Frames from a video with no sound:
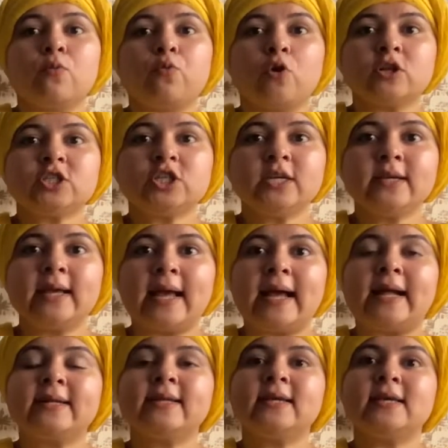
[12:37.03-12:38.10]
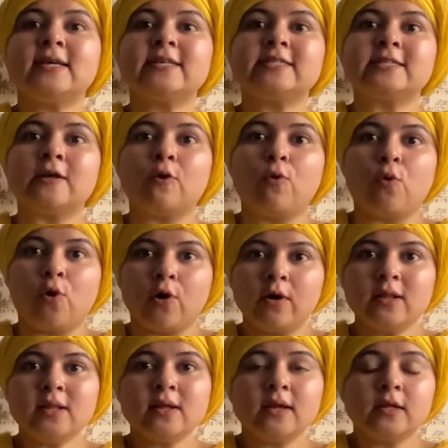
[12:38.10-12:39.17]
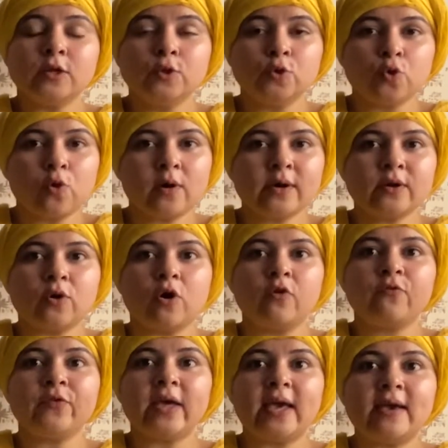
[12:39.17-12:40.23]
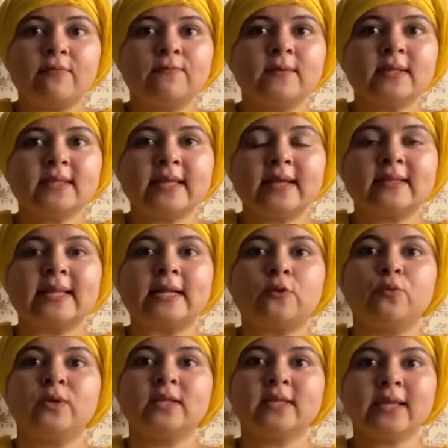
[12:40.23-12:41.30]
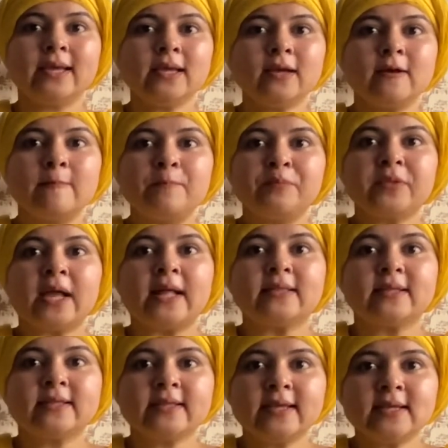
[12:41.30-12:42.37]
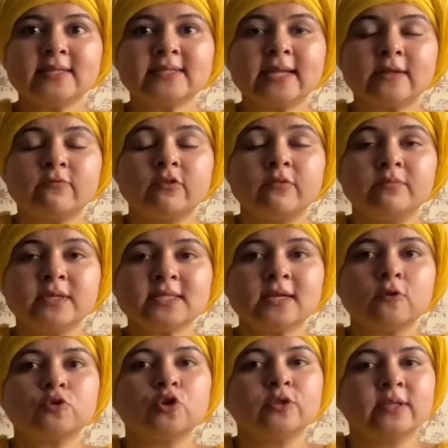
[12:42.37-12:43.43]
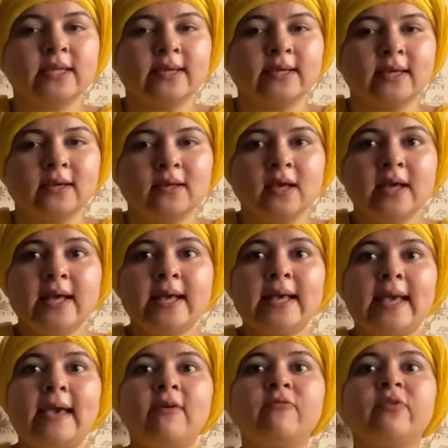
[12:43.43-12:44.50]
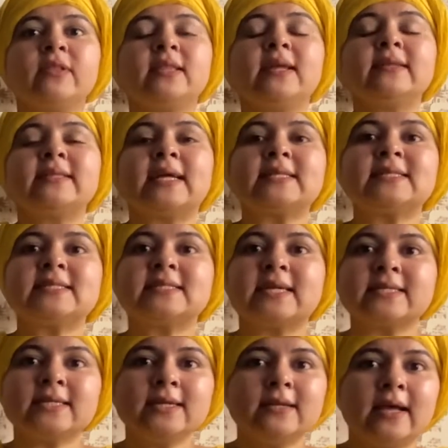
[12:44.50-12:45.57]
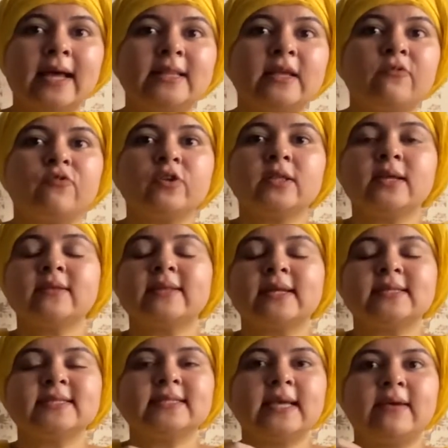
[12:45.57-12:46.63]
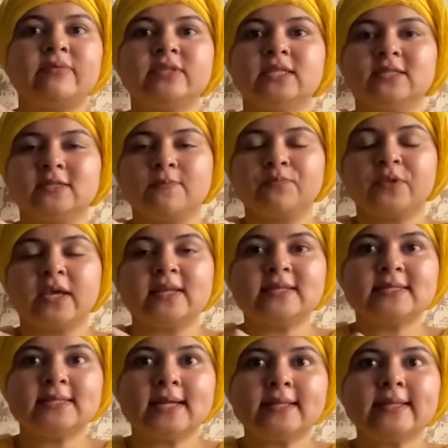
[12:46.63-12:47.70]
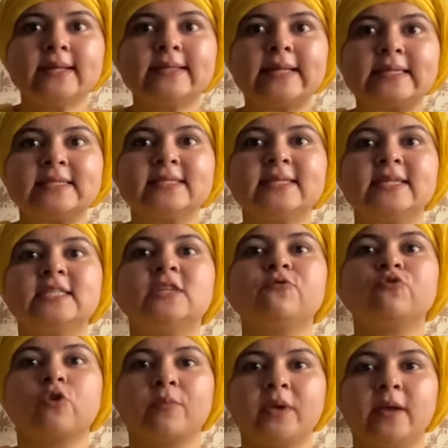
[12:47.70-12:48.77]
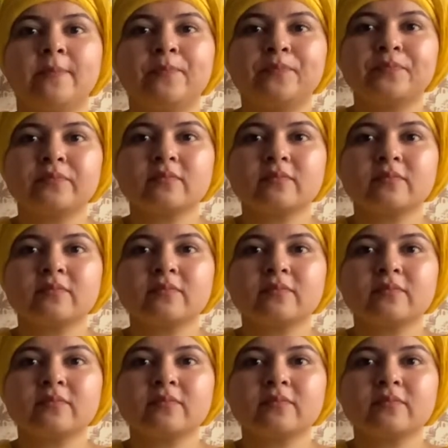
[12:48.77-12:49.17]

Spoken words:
watching, and He is the all knower of everything that we think and the things that we miss out on thinking. Everything that is subtle and everything that is evident. There is nothing that is hidden from Him.